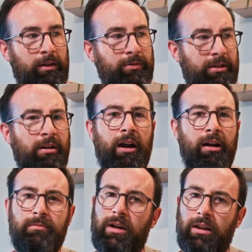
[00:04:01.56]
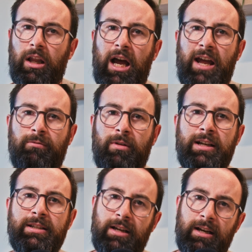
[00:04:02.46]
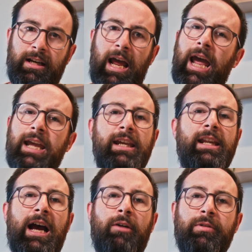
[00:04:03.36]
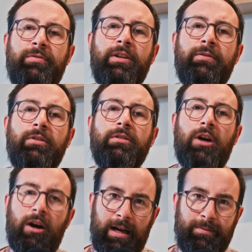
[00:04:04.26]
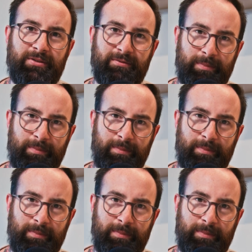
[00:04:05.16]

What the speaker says: was a time in my life where I started hanging out with different types of